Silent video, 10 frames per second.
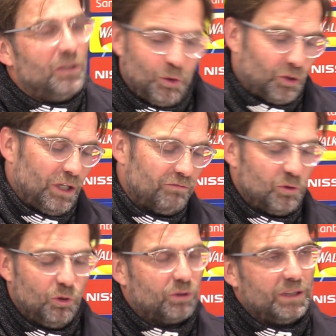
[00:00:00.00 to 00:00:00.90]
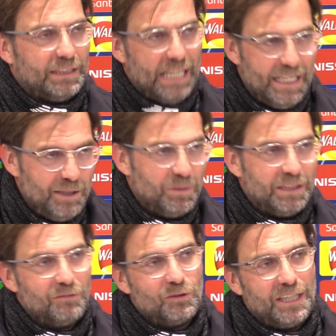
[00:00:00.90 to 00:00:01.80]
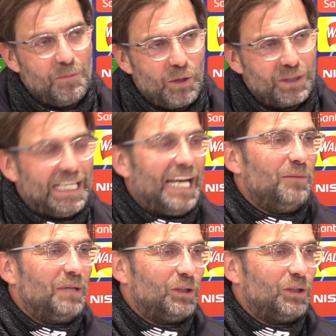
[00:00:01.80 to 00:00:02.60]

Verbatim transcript: Look, you have to look the game and then think about the game,